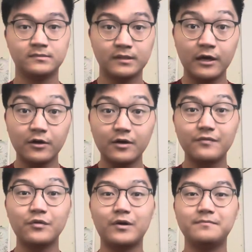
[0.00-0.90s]
Hello
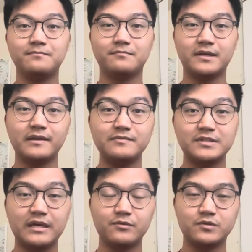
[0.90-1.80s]
everyone, my name is
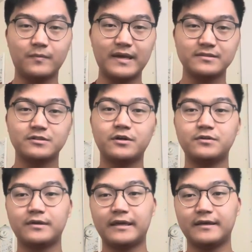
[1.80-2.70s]
Gabriel
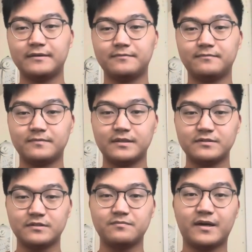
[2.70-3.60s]
Damasco and this
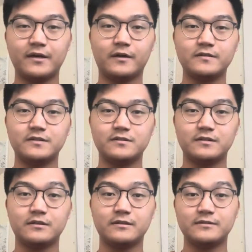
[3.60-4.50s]
is my
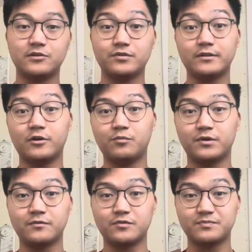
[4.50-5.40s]
artistic integrity
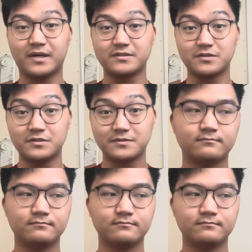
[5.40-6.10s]
homework responses.